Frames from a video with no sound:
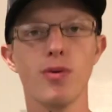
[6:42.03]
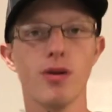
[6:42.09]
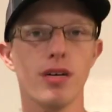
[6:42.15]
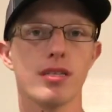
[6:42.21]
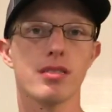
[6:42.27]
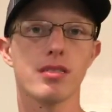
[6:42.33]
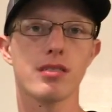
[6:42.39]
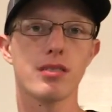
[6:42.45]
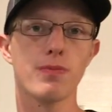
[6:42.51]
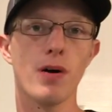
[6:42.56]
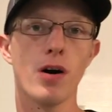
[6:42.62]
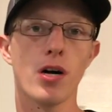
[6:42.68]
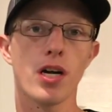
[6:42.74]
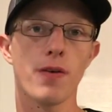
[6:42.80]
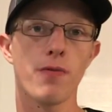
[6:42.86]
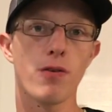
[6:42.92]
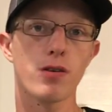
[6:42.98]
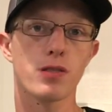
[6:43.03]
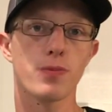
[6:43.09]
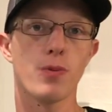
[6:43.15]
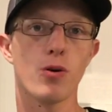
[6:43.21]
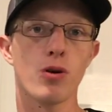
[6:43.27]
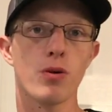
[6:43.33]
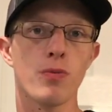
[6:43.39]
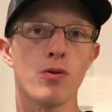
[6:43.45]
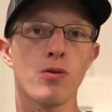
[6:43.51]
It's small enough where it's
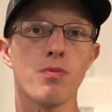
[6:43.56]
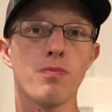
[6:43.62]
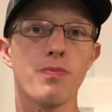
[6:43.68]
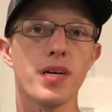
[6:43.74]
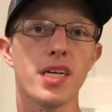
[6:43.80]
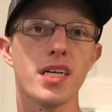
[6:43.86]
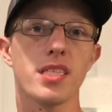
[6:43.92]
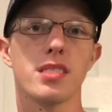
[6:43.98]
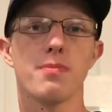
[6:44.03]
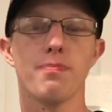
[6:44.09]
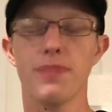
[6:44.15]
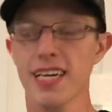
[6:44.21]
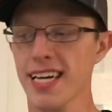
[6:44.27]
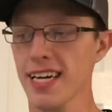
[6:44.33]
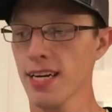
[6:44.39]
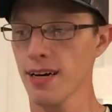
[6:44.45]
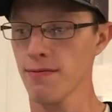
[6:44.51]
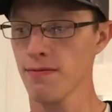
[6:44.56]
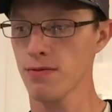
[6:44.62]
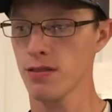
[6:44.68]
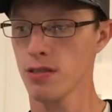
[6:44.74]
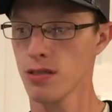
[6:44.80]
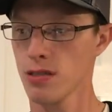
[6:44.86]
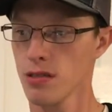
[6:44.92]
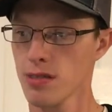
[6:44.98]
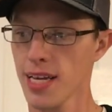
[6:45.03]
portable, but it's big enough
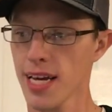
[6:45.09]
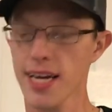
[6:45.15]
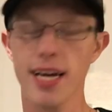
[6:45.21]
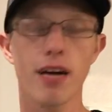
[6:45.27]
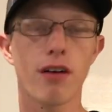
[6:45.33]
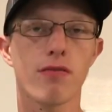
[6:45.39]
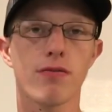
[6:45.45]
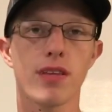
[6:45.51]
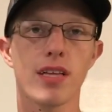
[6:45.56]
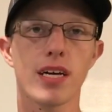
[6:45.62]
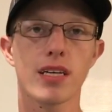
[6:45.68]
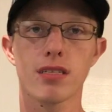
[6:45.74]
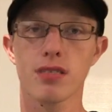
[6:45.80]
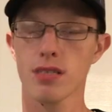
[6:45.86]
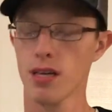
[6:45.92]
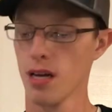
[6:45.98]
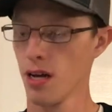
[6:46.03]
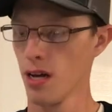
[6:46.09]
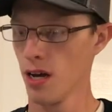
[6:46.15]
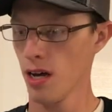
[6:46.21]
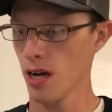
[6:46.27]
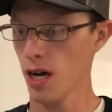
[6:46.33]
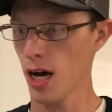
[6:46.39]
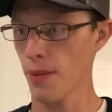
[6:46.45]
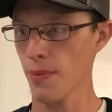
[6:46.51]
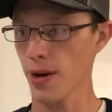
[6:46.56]
to take care of things.
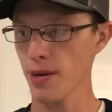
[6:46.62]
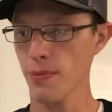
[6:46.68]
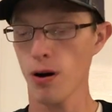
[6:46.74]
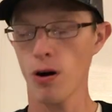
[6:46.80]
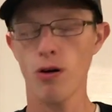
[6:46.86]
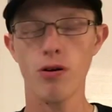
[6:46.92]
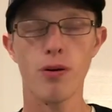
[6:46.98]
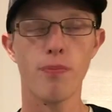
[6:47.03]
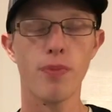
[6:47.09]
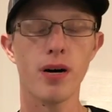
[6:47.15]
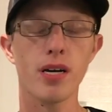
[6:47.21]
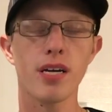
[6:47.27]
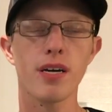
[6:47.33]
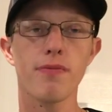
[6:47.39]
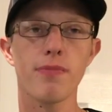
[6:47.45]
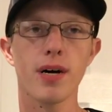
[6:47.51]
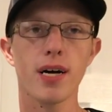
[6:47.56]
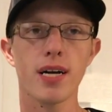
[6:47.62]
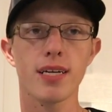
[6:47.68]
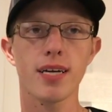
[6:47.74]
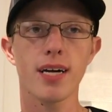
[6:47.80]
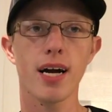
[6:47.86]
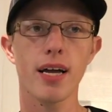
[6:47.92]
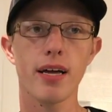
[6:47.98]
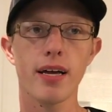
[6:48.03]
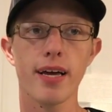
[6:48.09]
I borrowed a buddy of mine,
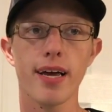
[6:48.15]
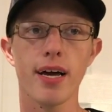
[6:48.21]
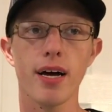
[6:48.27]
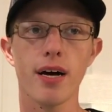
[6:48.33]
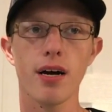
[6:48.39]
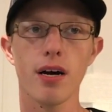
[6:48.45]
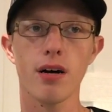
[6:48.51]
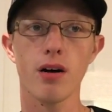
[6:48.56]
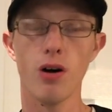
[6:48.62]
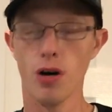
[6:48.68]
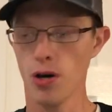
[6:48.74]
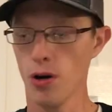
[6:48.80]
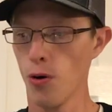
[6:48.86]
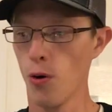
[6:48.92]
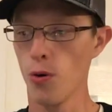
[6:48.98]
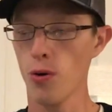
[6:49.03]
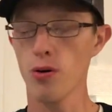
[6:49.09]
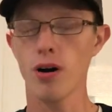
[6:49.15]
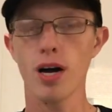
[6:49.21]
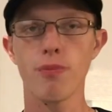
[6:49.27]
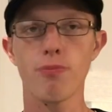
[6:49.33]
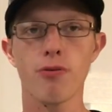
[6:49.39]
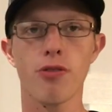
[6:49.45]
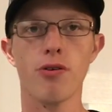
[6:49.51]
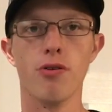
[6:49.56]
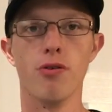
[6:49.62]
got an older
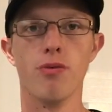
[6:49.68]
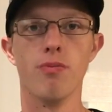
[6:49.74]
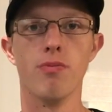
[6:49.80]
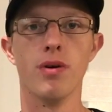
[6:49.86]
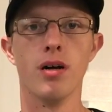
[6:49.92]
Hypertherm